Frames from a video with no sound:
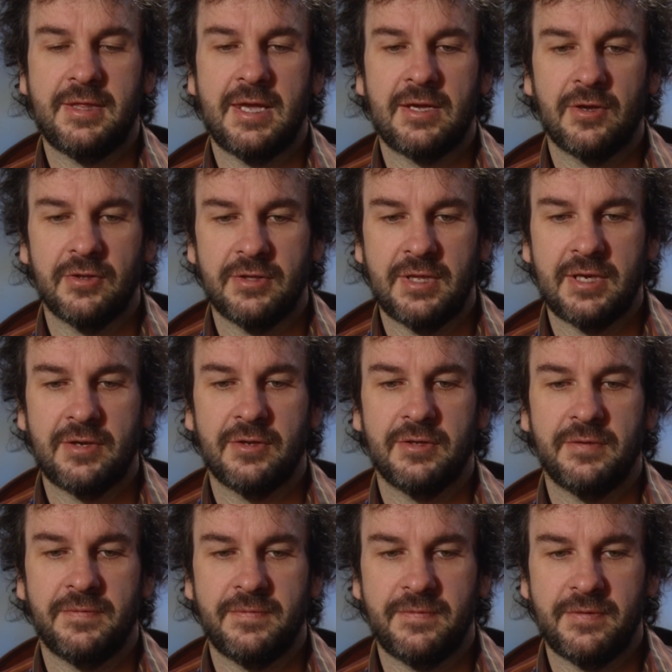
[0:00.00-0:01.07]
got
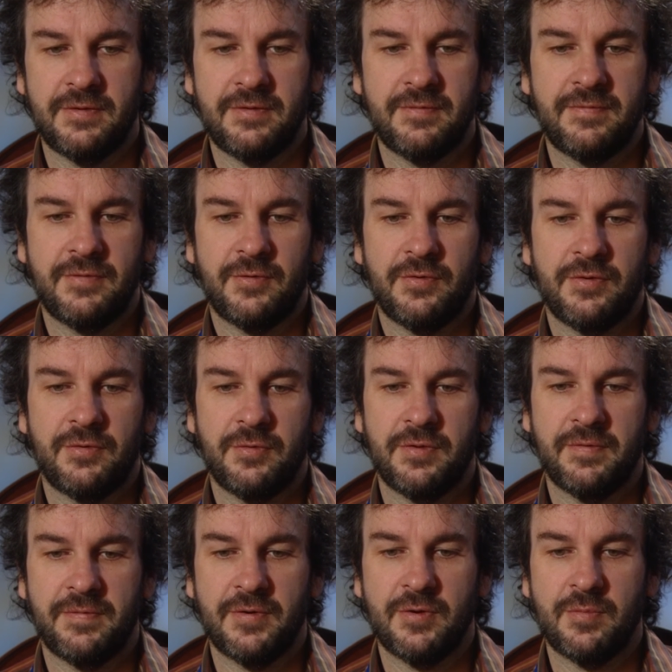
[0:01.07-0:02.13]
through
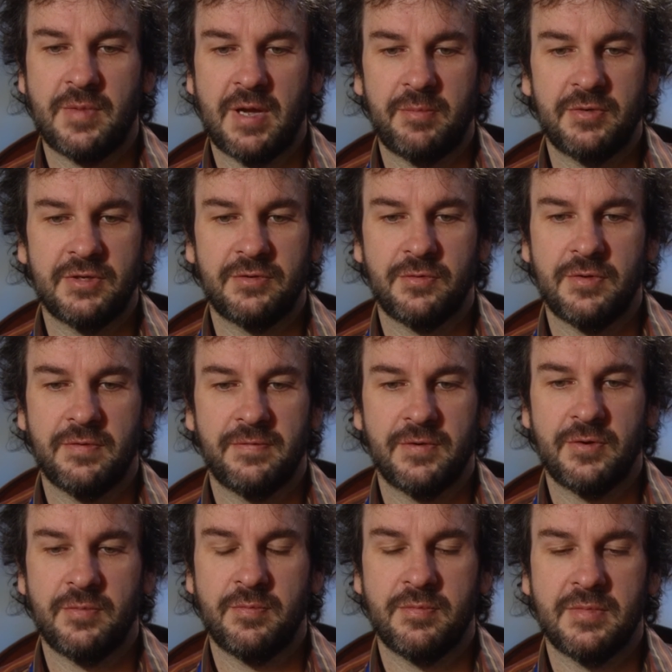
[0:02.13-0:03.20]
the film, helped us through the
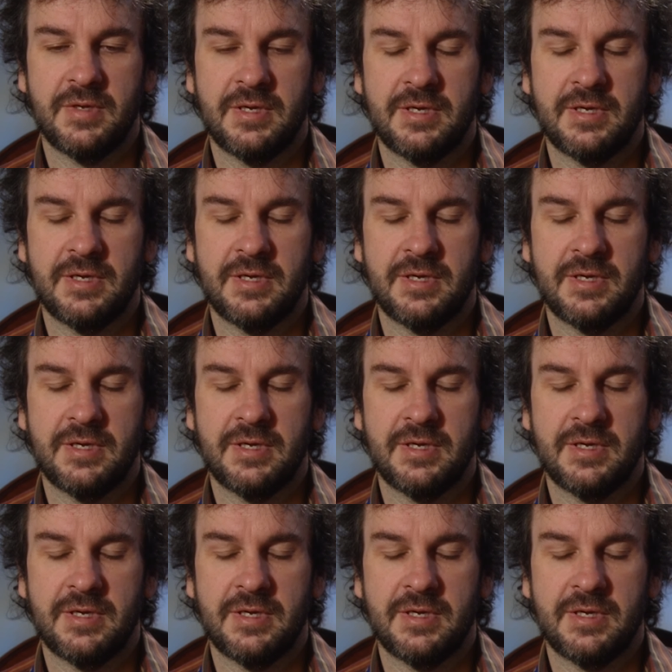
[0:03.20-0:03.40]
film.